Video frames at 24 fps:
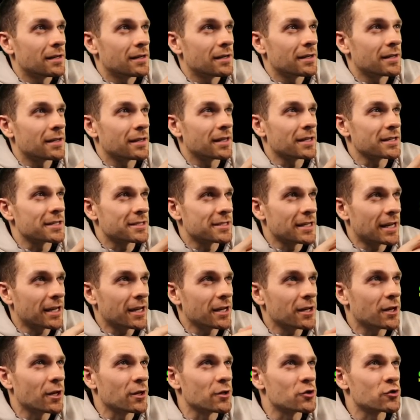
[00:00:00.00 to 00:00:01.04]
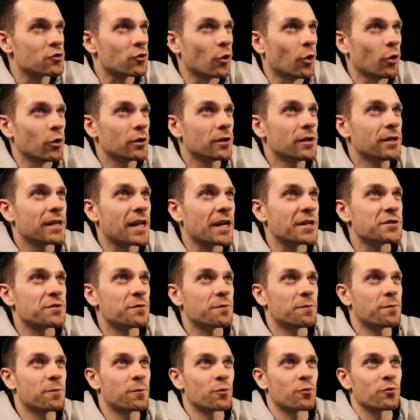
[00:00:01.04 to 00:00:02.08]
the second controller gets
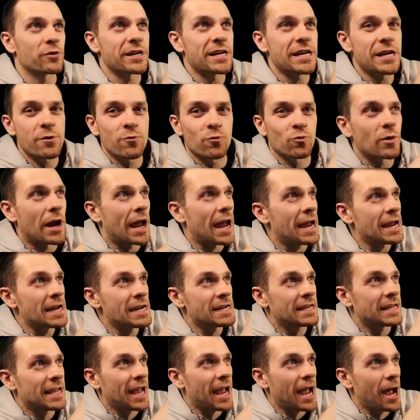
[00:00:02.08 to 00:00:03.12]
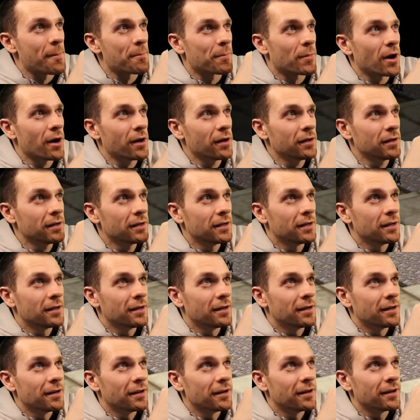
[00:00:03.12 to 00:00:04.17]
free reign camera
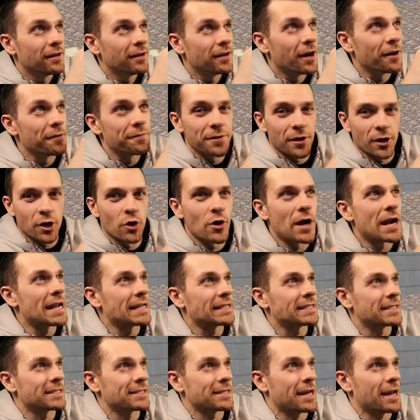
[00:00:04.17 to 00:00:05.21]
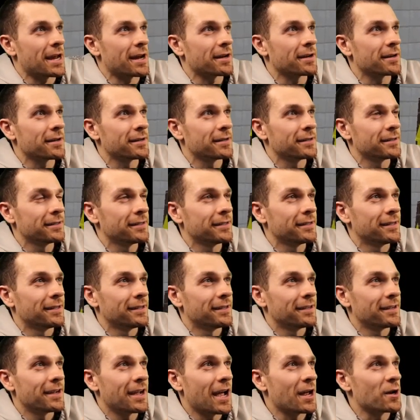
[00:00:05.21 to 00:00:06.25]
of the credit scene.
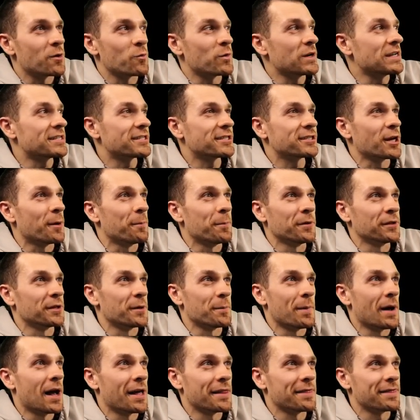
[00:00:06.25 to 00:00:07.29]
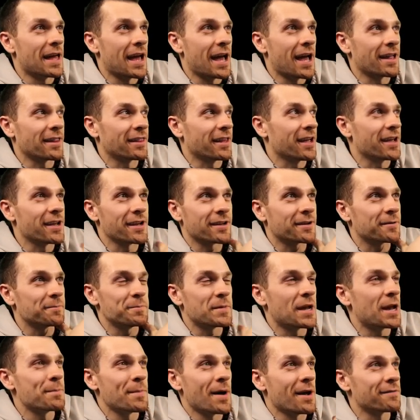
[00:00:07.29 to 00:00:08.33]
And we stumbled upon that, like, me
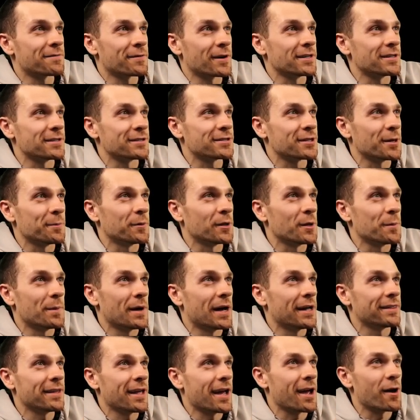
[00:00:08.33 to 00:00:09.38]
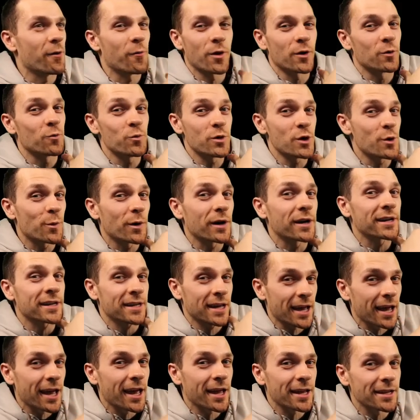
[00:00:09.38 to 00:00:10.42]
and my friends stumbled upon that when we were
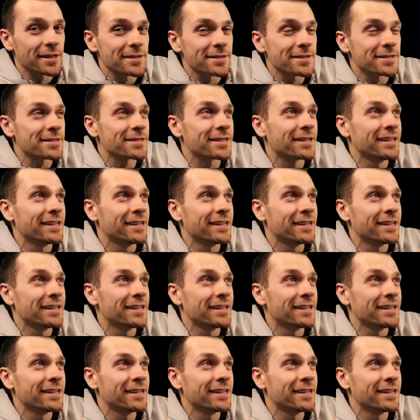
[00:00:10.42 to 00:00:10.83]
kids.